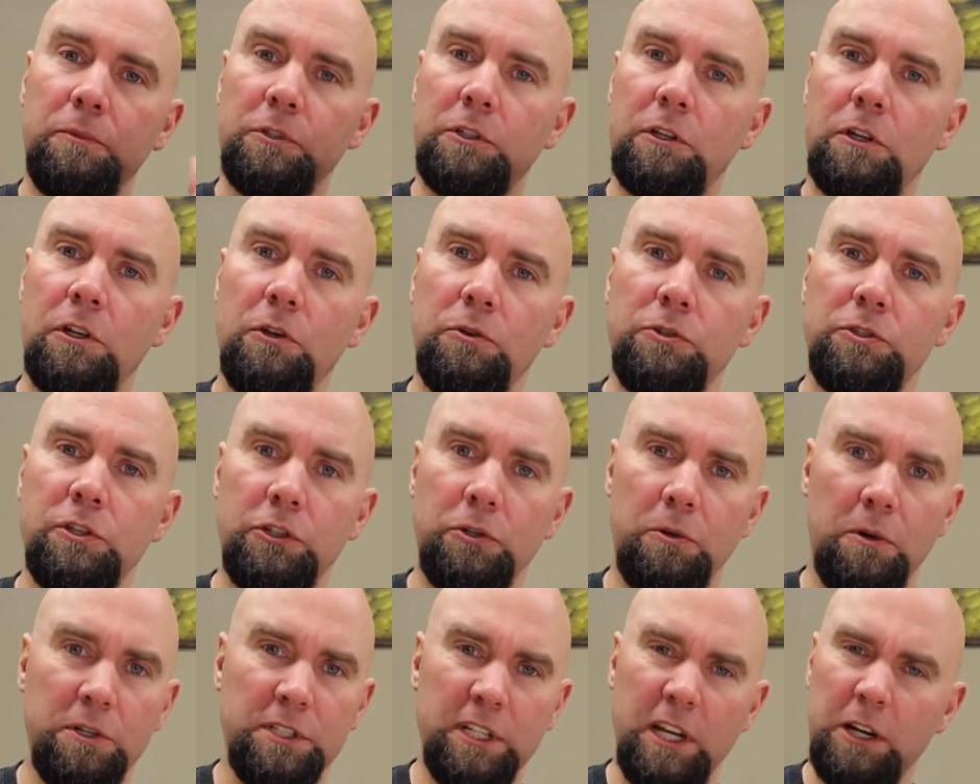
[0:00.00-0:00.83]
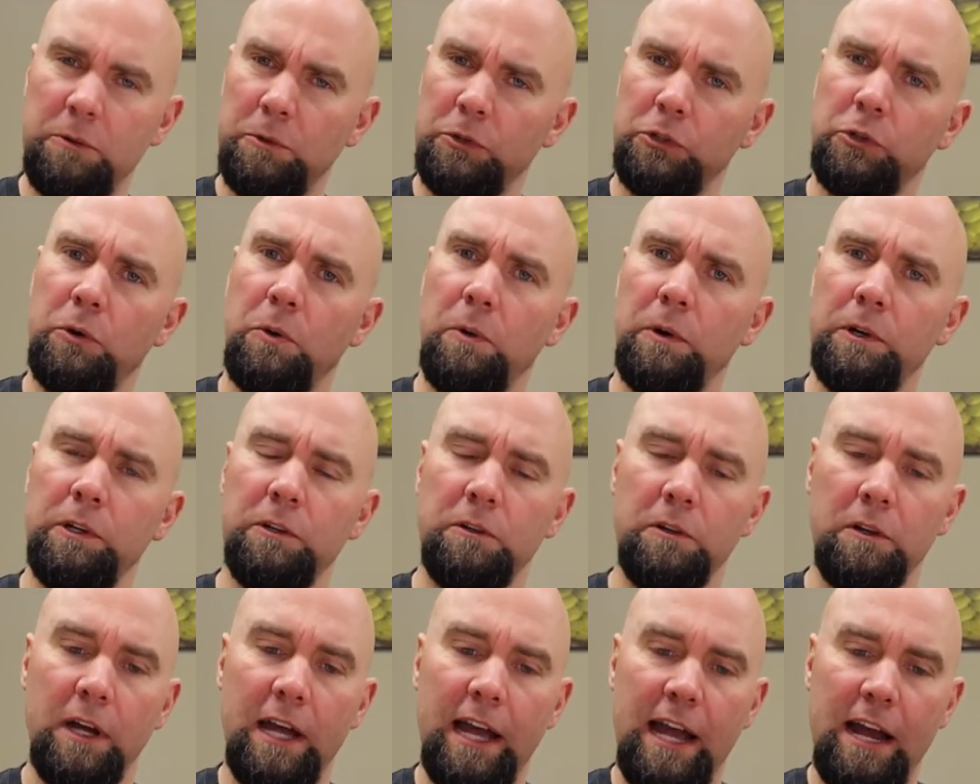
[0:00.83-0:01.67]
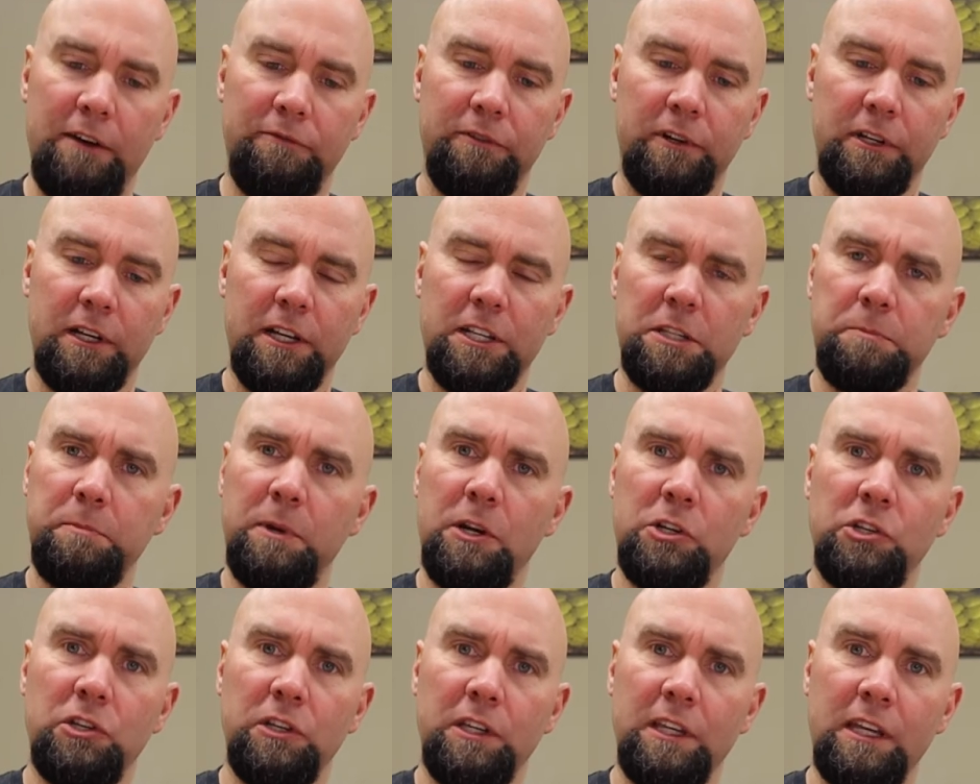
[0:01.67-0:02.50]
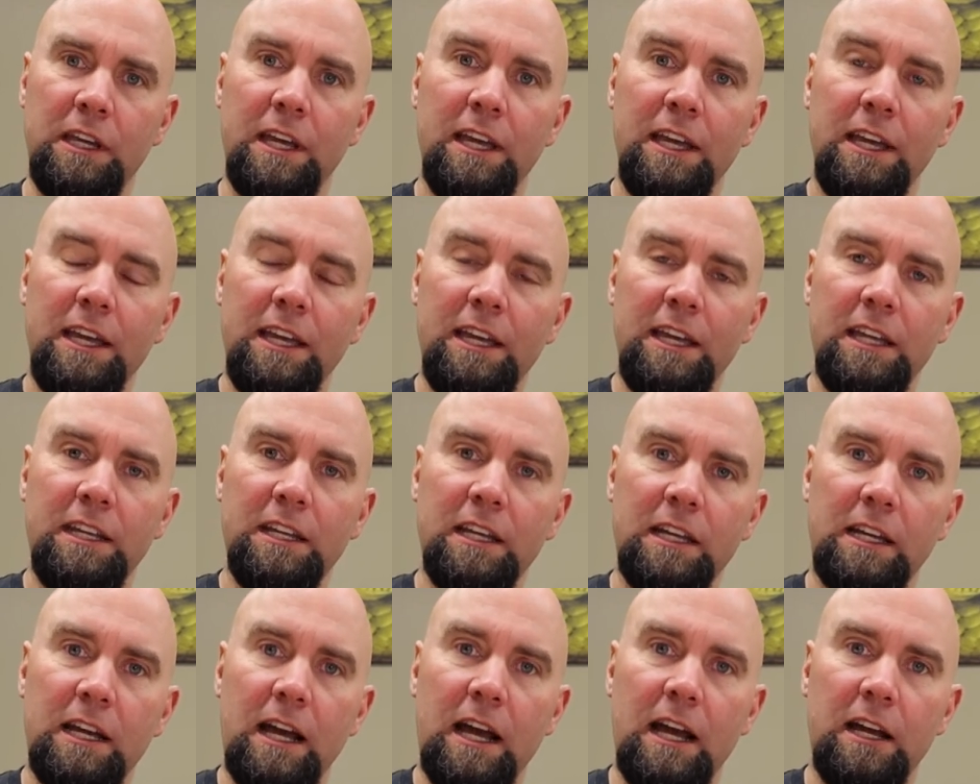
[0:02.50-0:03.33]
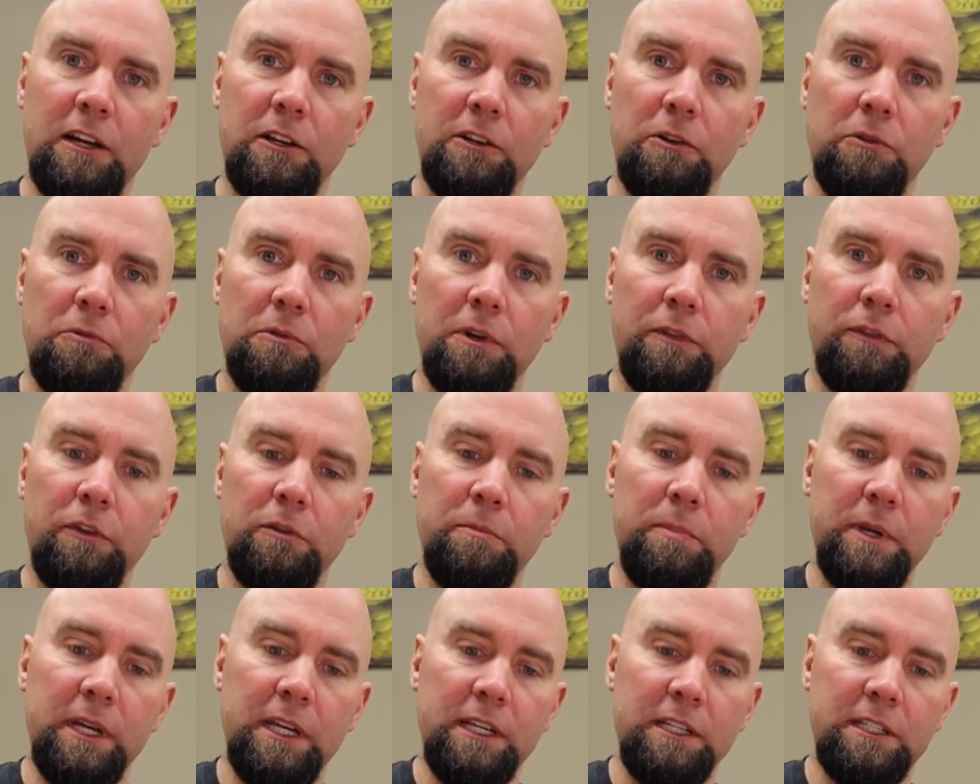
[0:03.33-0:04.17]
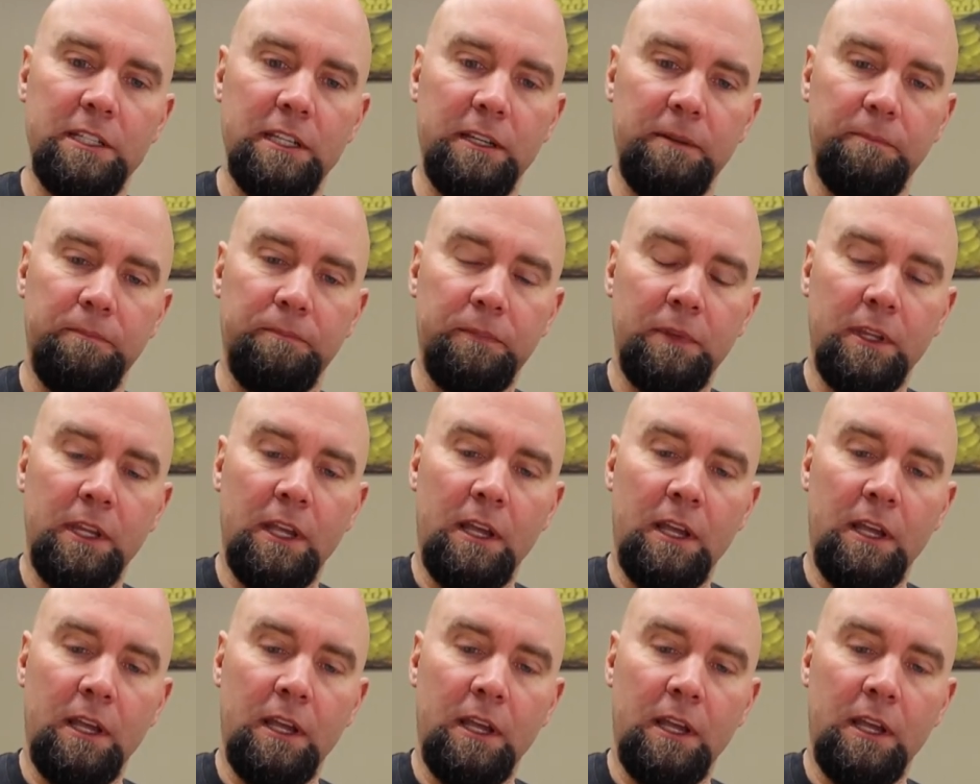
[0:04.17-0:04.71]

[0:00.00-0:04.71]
closer towards equatorial Africa, especially in the Congo River Basin.